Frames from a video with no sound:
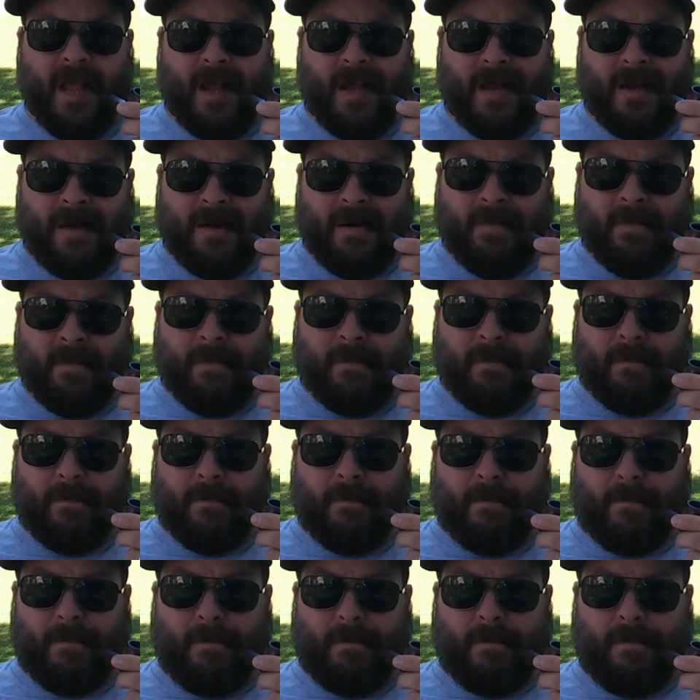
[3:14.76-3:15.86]

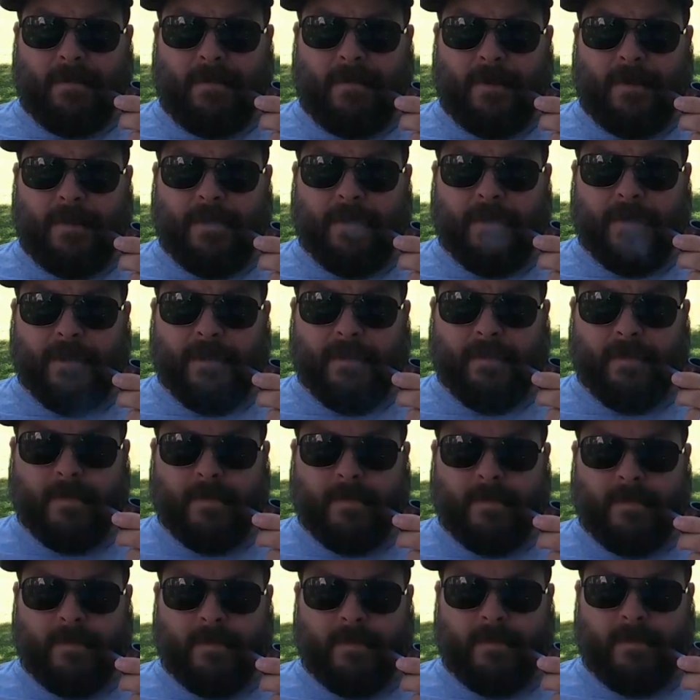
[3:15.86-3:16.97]

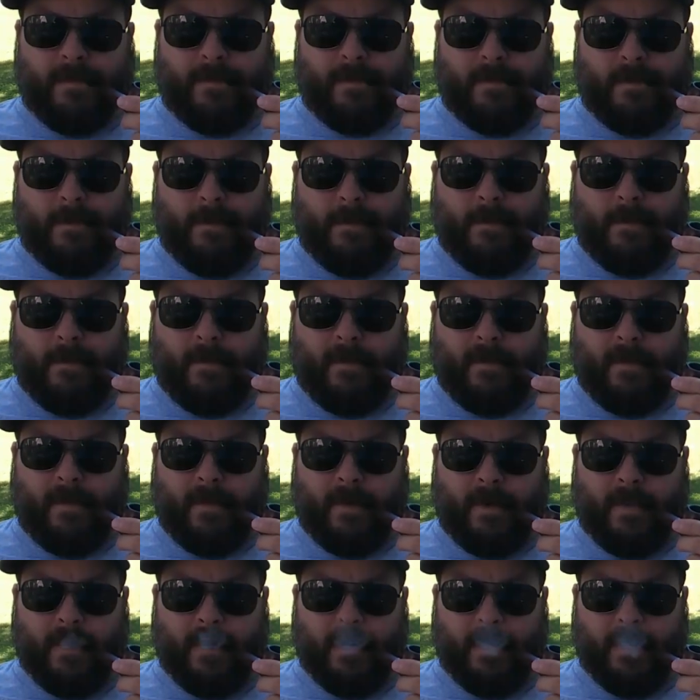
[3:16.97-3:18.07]

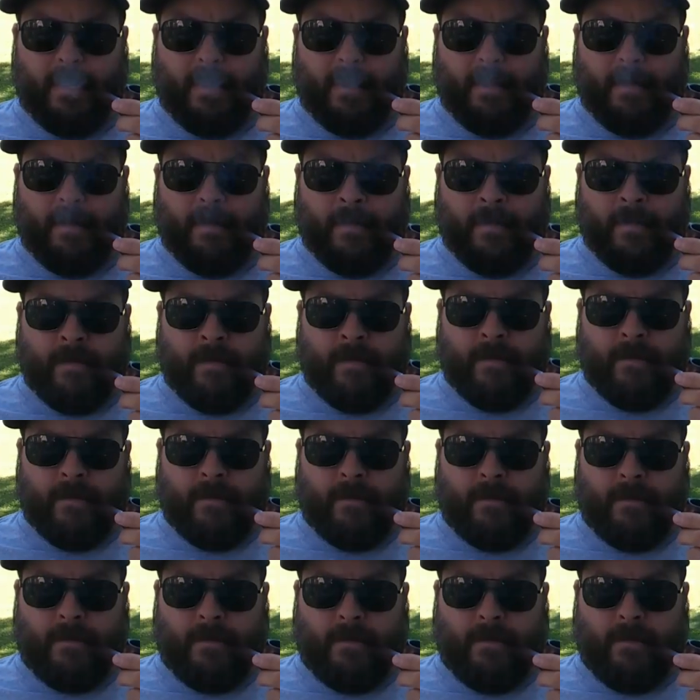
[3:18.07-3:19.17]

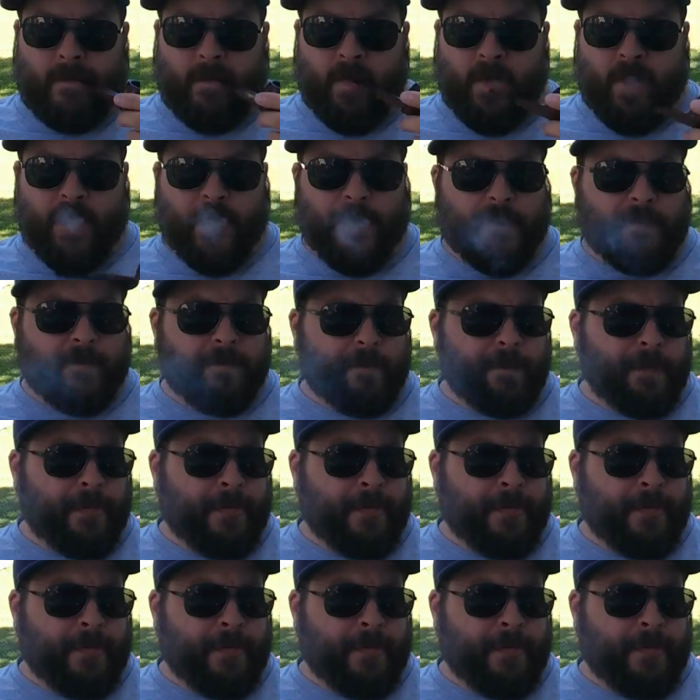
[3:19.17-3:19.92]
Nobody speaks.